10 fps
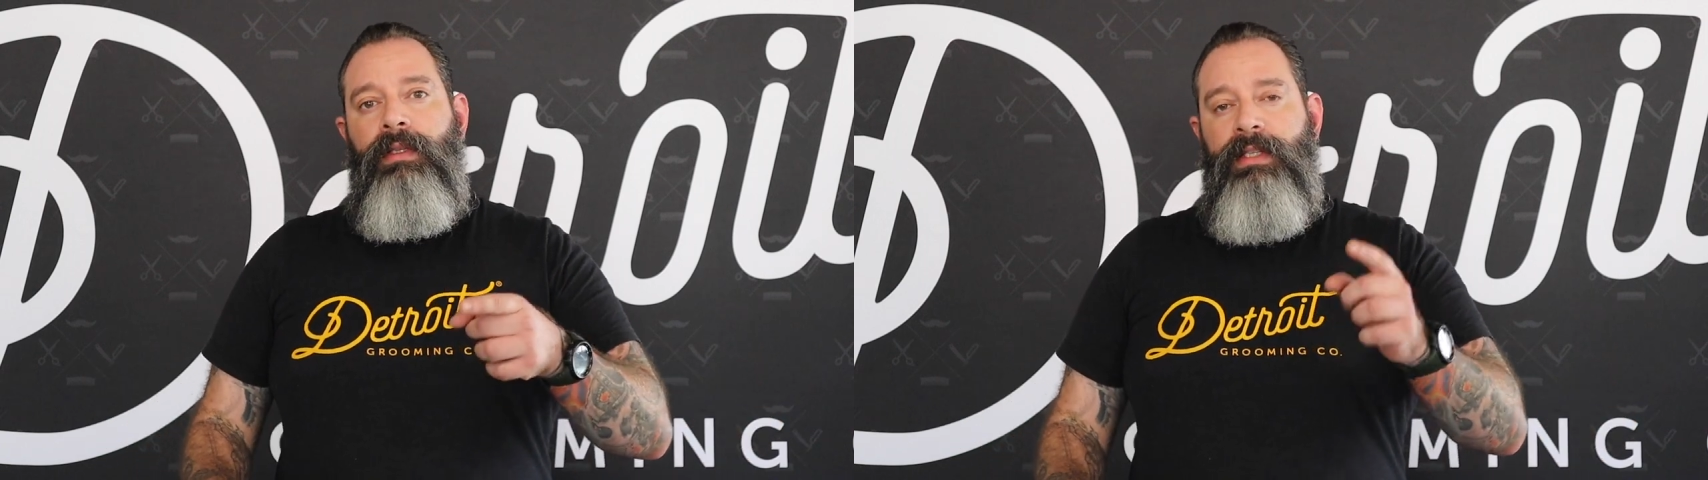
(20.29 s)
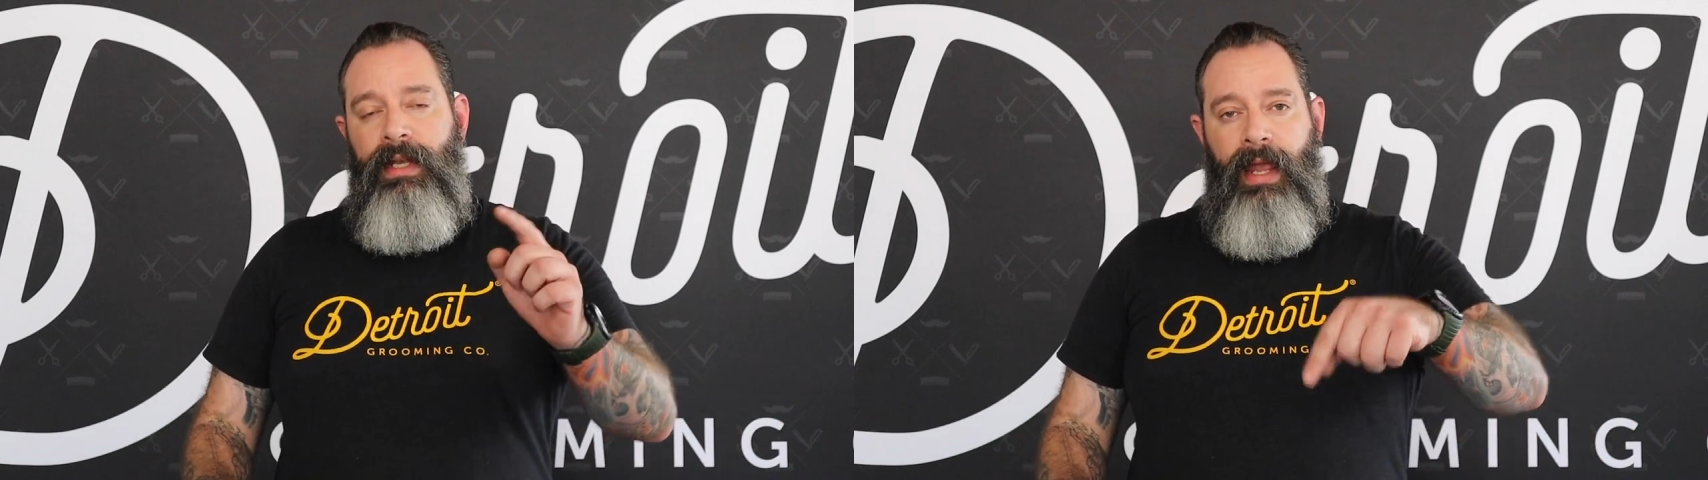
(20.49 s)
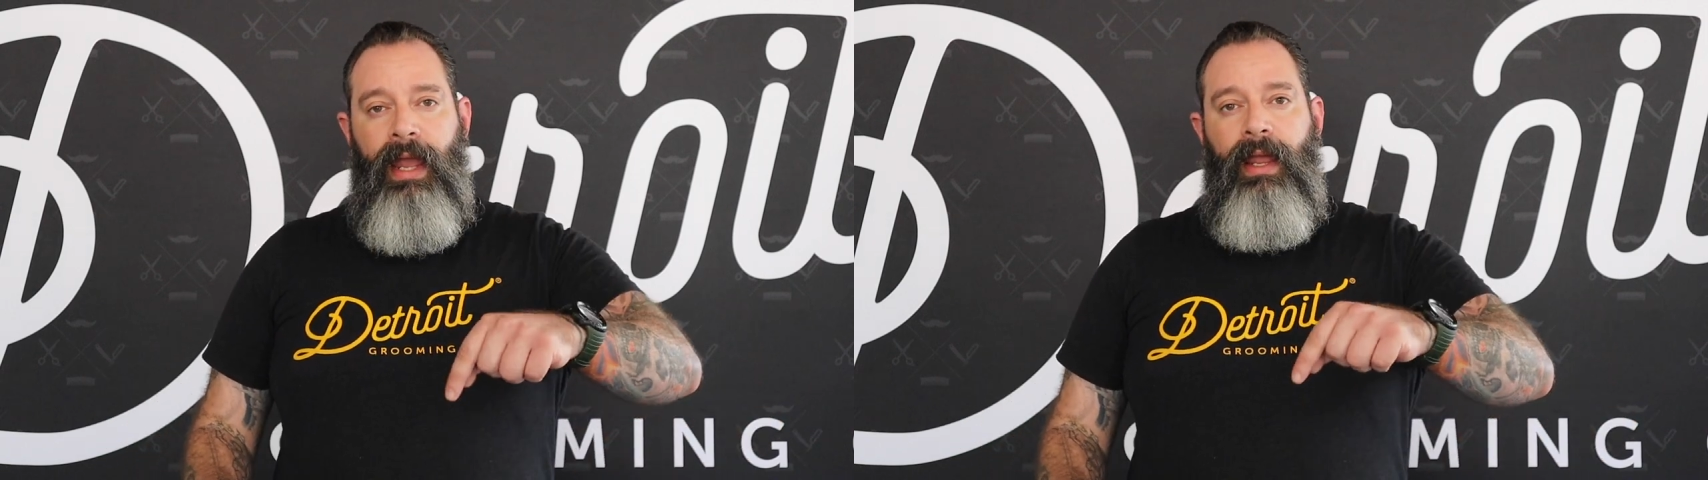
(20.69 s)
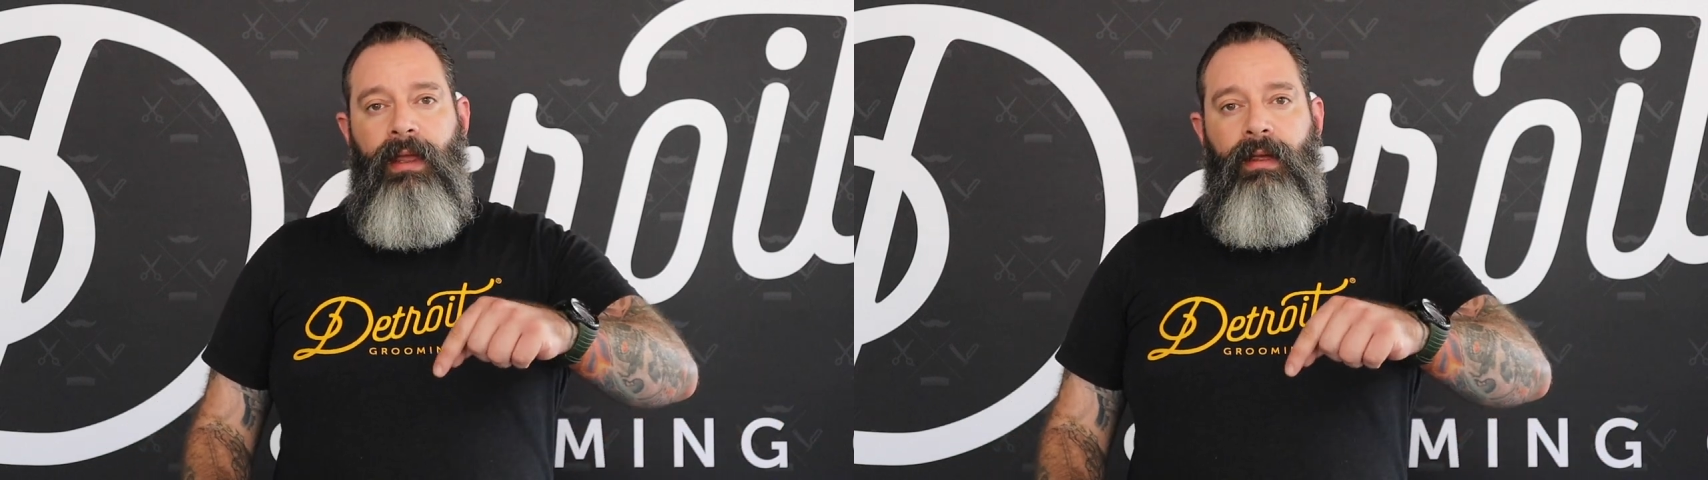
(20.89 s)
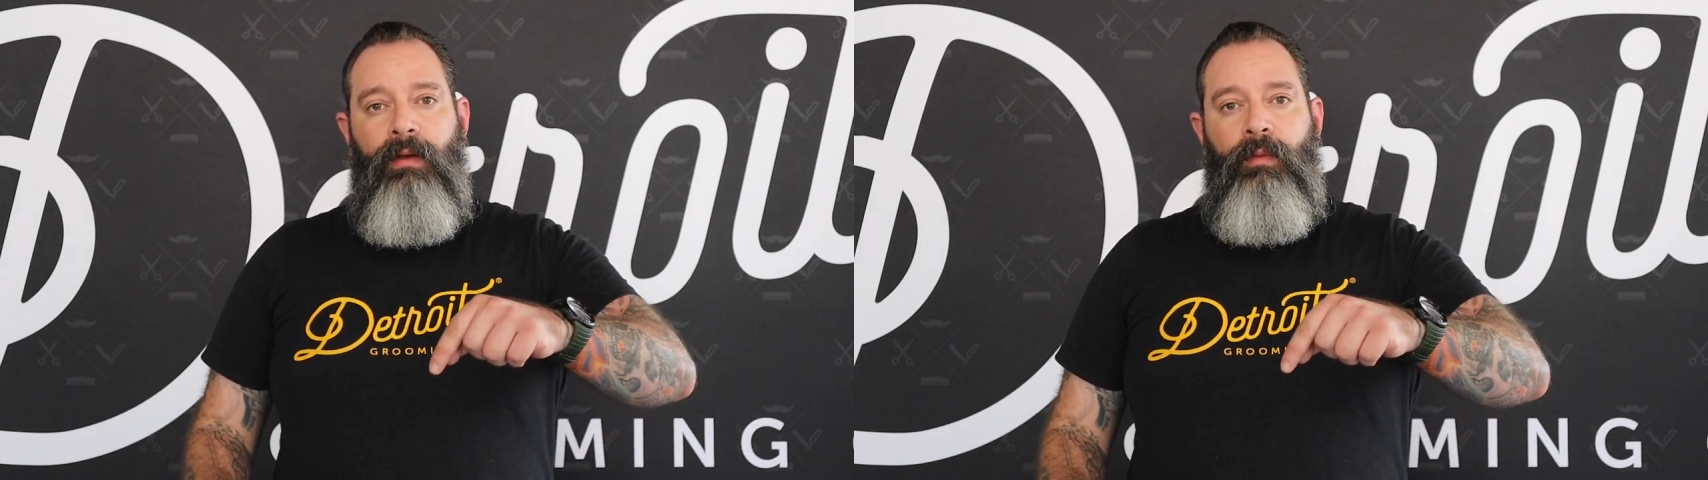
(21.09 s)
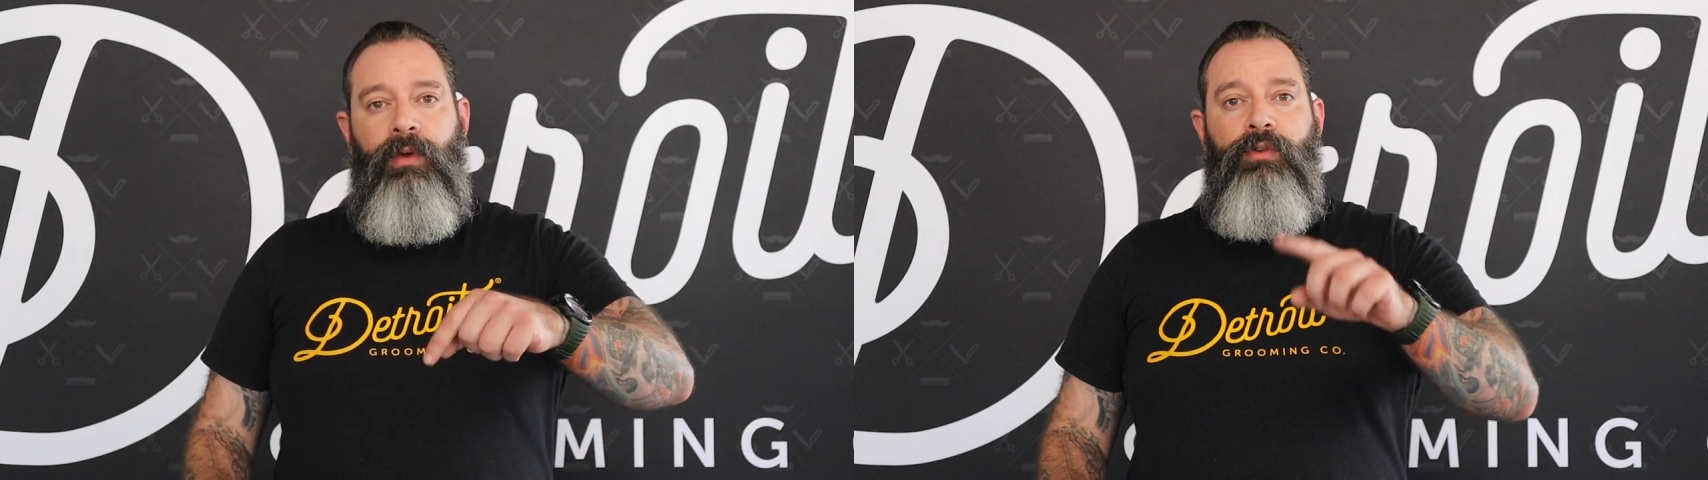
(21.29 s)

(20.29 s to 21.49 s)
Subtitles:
today, we're